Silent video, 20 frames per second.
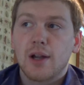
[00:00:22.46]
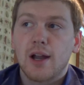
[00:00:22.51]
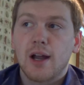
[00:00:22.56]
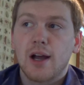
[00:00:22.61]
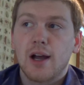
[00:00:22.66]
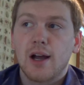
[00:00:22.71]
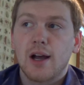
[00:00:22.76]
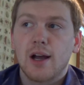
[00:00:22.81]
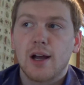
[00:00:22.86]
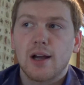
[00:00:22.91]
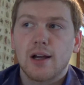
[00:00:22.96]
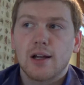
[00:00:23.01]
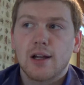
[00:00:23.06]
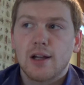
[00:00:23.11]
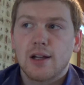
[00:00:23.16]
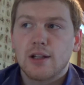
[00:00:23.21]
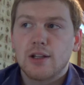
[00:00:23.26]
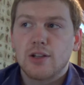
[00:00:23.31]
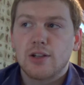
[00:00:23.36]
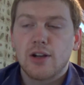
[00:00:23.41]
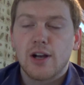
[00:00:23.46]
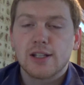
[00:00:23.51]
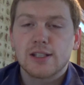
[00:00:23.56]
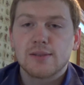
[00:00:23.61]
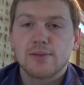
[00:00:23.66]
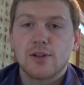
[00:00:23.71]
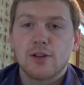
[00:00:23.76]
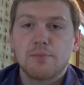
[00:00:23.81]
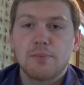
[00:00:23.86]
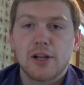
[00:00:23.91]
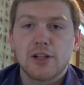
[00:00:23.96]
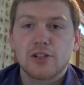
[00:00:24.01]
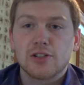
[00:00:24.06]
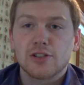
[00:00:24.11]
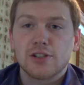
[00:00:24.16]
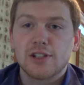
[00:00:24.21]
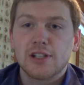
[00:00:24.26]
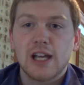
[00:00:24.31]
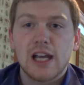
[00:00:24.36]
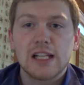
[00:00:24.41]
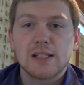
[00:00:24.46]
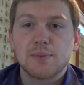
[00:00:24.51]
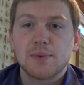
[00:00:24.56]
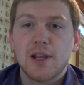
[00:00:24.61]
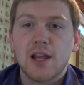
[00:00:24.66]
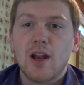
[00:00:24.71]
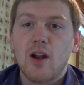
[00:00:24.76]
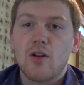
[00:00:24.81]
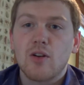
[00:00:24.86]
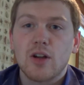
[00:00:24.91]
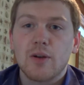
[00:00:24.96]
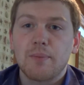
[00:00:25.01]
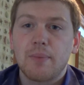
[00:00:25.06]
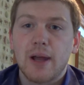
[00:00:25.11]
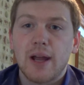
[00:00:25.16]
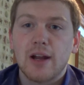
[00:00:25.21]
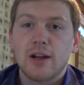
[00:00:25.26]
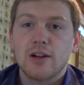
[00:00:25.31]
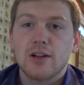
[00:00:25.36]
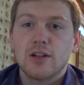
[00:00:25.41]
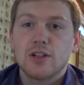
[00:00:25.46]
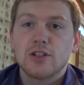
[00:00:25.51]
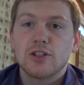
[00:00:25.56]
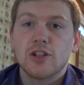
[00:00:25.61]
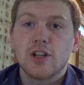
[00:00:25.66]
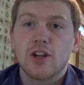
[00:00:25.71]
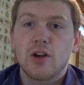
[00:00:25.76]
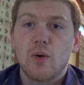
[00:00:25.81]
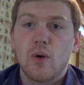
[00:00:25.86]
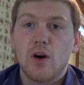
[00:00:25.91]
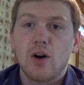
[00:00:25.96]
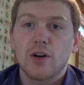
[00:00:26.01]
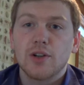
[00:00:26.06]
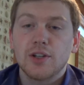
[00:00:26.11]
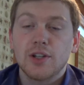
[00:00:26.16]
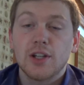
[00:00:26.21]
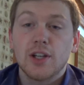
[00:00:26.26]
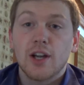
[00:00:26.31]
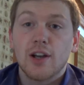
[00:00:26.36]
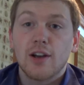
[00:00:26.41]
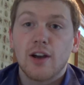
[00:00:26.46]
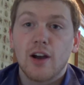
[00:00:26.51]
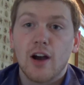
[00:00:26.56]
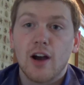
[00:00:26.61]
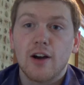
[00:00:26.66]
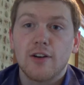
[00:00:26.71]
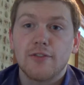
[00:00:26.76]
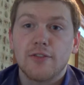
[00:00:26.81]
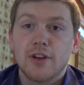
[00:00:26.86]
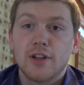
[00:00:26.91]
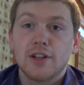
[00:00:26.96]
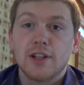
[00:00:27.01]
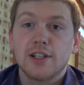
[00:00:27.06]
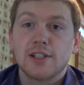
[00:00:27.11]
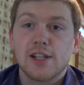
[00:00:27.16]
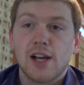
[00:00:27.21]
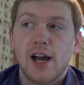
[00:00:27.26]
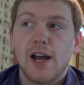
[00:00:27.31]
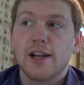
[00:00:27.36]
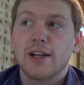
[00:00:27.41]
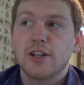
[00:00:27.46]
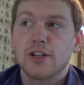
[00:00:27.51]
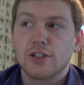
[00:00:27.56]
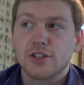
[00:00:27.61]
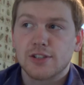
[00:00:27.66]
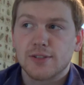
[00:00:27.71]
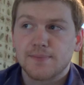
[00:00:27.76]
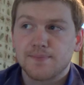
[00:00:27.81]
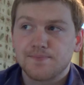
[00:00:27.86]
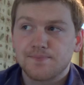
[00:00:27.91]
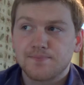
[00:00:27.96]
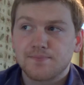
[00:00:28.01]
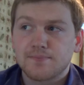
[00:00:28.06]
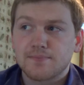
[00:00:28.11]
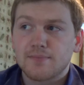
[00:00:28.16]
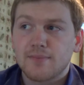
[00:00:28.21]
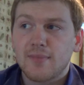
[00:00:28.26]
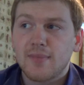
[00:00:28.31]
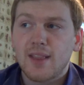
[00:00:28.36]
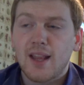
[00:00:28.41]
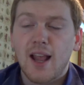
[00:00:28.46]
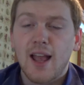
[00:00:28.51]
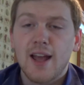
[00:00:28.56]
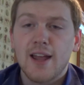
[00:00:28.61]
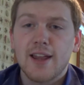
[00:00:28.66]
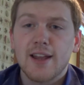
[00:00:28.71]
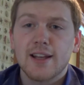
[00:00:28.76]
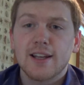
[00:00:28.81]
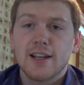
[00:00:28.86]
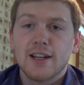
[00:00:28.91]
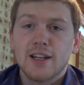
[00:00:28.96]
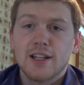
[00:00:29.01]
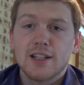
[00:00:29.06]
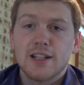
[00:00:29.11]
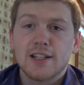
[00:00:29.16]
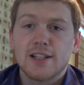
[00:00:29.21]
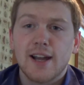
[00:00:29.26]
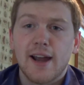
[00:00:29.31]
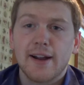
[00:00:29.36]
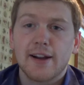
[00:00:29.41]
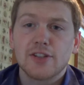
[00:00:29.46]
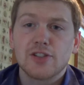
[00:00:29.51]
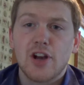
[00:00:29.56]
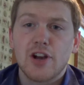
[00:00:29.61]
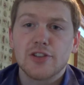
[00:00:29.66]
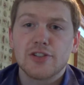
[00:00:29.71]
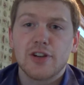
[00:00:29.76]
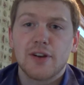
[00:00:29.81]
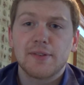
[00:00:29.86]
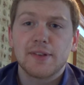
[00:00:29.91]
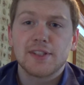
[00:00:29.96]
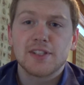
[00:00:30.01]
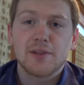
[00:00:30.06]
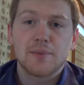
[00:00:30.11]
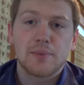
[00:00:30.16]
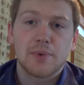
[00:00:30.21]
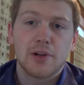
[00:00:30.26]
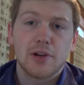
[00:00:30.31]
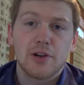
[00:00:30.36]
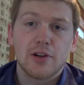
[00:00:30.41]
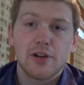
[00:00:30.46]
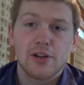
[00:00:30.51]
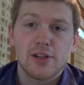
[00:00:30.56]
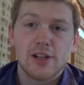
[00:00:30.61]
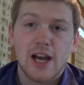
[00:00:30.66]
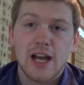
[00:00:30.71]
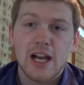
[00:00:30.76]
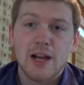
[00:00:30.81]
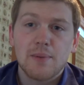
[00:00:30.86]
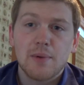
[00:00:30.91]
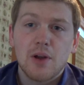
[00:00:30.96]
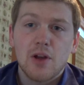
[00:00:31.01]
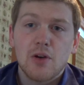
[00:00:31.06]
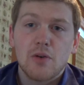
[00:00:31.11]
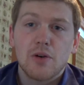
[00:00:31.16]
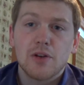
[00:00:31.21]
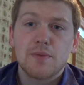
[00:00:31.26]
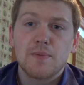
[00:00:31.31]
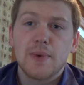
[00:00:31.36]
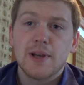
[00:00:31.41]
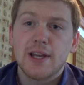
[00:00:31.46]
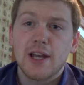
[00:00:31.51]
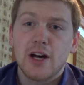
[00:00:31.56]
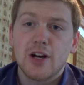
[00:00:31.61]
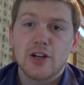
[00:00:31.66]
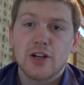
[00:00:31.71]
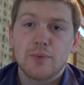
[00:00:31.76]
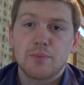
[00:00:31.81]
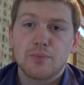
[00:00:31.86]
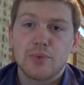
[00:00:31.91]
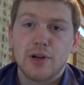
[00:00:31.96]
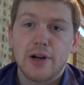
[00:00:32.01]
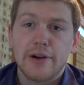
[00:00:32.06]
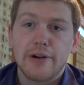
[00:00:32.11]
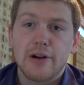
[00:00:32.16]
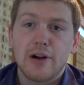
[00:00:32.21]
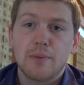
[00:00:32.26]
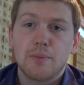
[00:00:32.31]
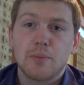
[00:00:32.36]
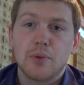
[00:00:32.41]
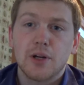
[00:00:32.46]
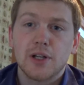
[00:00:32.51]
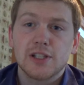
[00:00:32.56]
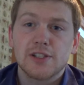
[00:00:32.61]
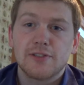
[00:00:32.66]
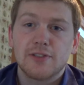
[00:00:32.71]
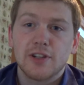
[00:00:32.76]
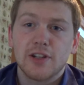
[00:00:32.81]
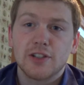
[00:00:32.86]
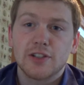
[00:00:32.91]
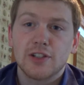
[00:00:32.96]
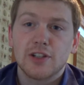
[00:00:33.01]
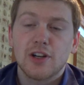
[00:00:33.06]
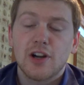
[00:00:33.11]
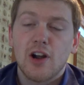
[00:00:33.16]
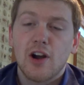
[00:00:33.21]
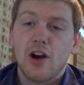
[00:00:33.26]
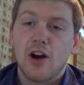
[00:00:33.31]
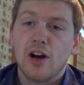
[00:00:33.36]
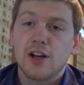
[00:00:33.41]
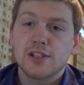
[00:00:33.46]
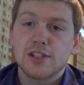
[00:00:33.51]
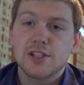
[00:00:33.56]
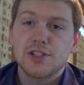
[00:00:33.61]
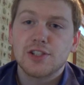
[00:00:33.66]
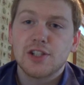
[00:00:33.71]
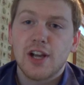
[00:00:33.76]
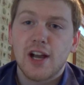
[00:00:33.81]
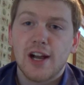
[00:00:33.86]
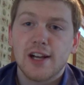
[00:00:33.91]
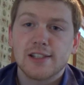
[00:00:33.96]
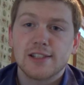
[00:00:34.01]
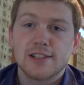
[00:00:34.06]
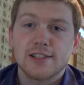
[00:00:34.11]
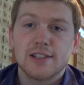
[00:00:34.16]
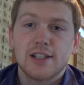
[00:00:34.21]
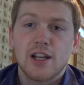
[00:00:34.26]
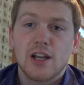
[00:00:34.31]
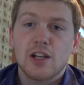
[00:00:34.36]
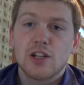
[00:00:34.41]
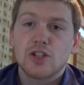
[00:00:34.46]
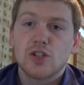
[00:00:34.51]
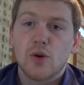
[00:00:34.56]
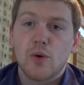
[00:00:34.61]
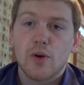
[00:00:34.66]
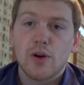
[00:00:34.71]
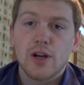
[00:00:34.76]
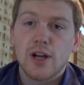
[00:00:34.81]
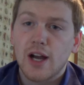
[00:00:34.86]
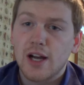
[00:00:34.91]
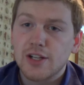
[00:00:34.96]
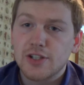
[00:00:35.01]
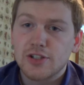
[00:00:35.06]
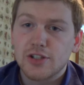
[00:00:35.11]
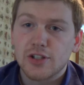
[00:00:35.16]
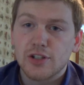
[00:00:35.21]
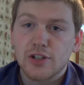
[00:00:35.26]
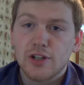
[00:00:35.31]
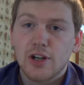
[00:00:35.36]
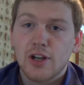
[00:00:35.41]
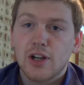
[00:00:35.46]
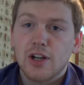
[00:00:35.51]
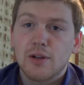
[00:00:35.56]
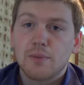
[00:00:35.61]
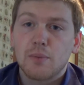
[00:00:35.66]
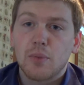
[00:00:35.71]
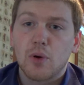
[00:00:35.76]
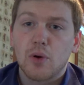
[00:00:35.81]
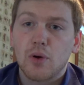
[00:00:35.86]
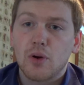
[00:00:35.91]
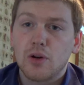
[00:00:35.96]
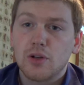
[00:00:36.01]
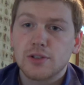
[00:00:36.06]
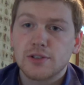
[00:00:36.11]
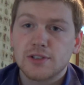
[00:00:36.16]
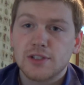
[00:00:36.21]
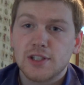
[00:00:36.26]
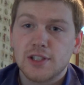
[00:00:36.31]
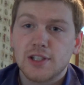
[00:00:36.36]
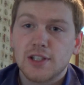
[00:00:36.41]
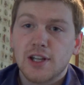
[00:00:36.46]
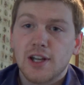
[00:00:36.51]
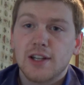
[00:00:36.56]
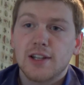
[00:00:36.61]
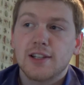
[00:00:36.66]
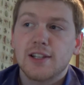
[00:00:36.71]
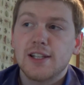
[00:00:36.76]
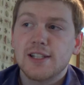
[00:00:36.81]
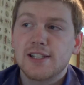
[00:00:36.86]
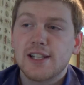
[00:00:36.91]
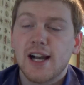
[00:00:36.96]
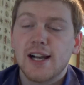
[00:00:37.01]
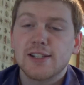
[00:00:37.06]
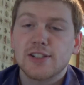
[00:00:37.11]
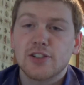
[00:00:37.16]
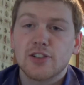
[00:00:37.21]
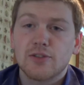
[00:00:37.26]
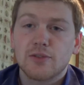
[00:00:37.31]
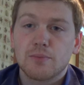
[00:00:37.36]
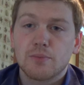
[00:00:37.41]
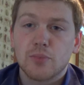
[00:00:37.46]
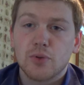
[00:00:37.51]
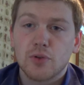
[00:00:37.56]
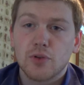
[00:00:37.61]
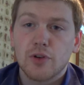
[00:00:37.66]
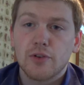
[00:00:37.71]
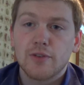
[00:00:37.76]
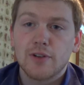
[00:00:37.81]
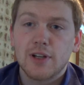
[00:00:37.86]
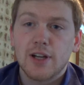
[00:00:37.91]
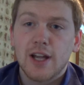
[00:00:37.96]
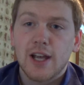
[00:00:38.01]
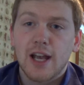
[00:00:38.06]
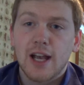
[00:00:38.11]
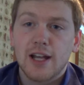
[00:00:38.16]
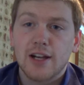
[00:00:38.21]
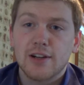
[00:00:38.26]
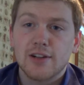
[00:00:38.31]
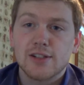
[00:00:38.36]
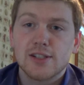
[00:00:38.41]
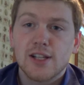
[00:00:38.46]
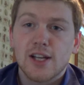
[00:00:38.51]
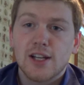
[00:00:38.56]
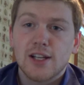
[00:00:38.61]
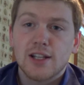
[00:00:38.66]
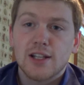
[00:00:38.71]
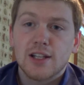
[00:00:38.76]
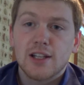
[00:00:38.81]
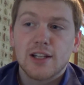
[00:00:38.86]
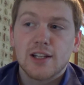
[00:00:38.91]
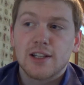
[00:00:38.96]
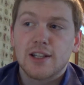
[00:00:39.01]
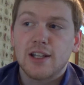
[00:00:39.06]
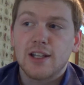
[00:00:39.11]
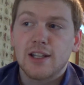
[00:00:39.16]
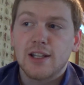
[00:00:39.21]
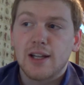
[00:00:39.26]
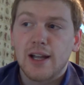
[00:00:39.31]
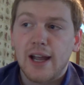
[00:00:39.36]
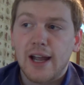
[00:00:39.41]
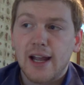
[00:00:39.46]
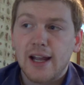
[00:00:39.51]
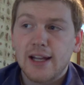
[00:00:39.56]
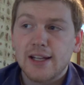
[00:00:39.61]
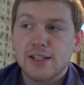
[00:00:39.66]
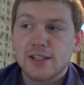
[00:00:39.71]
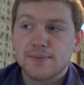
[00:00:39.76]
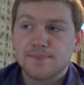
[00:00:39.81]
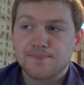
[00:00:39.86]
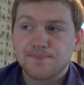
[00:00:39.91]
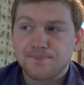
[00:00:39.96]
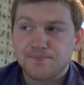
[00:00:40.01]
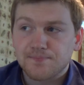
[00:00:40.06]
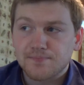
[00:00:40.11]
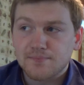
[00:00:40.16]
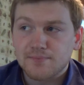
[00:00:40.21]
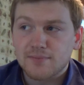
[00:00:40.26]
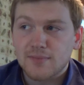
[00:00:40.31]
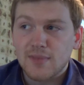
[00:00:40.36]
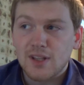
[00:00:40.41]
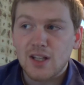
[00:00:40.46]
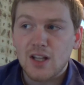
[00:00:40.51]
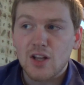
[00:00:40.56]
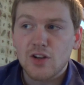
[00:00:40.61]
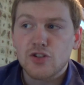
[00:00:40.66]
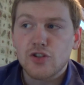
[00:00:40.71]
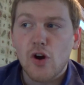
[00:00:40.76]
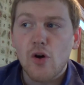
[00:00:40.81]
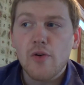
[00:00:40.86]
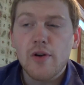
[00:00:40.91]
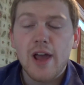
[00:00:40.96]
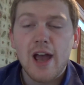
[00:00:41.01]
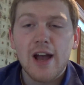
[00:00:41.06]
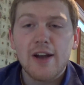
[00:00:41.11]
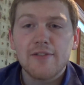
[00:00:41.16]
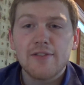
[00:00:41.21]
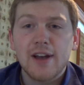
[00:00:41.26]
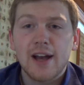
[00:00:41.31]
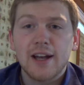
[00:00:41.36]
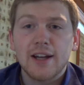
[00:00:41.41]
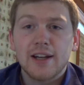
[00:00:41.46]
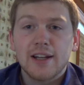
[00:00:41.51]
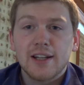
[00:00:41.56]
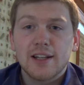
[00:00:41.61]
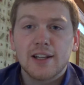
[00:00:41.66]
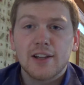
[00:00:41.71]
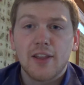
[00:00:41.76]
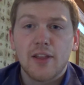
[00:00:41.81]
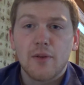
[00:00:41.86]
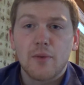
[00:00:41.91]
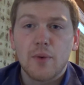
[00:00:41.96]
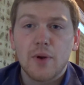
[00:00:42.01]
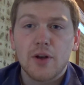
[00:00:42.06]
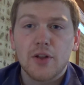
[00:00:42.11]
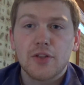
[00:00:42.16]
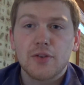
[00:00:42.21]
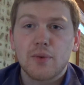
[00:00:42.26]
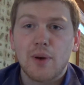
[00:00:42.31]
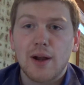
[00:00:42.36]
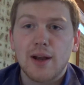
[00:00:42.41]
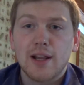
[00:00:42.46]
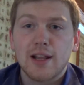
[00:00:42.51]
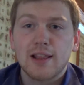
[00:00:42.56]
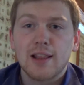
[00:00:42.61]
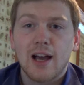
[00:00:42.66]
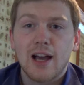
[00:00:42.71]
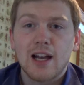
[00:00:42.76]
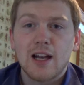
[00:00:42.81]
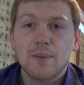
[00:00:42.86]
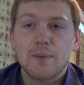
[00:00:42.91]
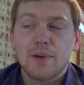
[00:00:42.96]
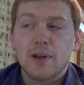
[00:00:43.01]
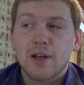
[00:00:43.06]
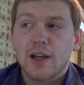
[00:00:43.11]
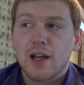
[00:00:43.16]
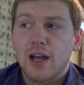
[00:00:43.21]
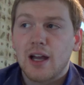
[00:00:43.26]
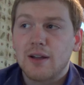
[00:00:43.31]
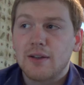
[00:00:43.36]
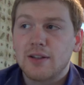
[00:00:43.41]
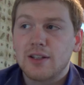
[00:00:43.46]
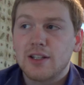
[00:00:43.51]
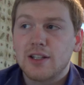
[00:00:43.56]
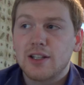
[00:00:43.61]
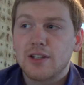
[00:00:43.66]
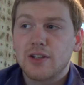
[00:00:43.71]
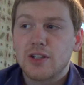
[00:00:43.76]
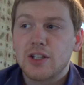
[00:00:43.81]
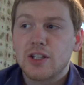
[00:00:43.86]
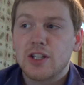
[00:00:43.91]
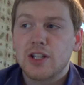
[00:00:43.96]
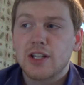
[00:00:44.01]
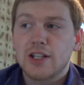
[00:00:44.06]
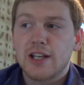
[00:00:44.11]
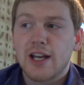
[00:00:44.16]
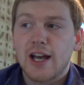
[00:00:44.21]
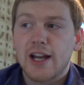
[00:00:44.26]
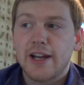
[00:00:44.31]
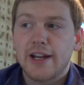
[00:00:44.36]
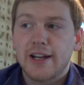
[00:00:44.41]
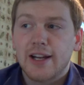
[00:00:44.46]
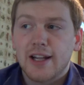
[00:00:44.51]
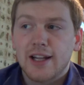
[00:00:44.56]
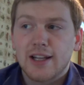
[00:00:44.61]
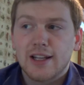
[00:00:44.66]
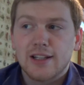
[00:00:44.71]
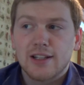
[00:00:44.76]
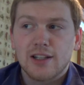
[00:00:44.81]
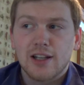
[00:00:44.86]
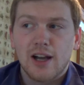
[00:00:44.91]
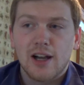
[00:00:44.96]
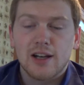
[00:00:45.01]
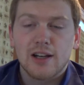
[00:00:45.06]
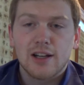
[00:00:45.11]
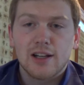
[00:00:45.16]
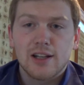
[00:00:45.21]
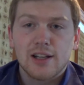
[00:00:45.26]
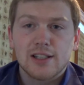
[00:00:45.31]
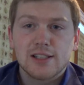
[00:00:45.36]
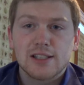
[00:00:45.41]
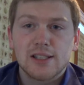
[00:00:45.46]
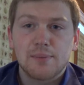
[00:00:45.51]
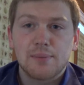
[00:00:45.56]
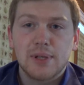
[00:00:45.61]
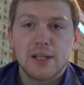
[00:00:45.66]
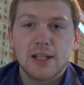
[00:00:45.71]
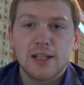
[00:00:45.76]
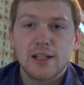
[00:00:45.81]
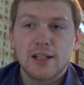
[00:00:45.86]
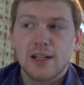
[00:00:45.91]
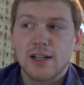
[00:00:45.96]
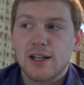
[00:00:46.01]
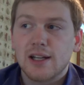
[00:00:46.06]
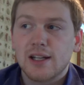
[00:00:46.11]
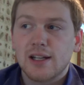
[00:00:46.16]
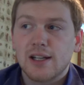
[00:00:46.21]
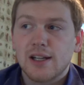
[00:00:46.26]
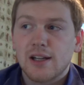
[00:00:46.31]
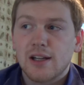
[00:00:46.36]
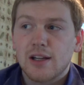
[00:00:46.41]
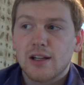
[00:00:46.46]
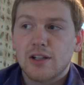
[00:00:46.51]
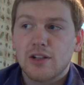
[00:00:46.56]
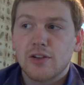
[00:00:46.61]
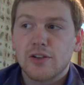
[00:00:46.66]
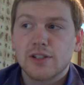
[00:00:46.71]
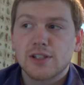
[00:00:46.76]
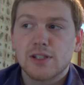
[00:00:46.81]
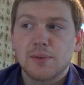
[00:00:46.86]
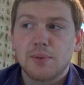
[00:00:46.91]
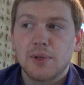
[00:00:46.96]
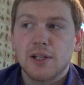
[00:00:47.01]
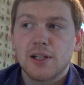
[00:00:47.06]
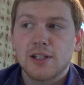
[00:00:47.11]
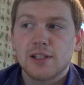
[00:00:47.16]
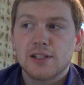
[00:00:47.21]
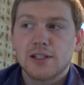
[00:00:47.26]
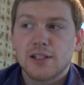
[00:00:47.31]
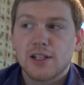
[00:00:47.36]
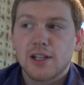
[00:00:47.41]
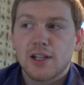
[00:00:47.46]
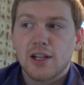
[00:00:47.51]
you got some good pitchers in the A's, but they don't compare to the quality of the Tigers. I think the Tigers also have the superior lineup with Miguel Cabrera, Prince Fielder, Austin Jackson, Torrey Hunter, Peralta. These guys are proven hitters. The A's don't have that real threatening lineup. I mean, you look at it, you got Jonas Cepedes,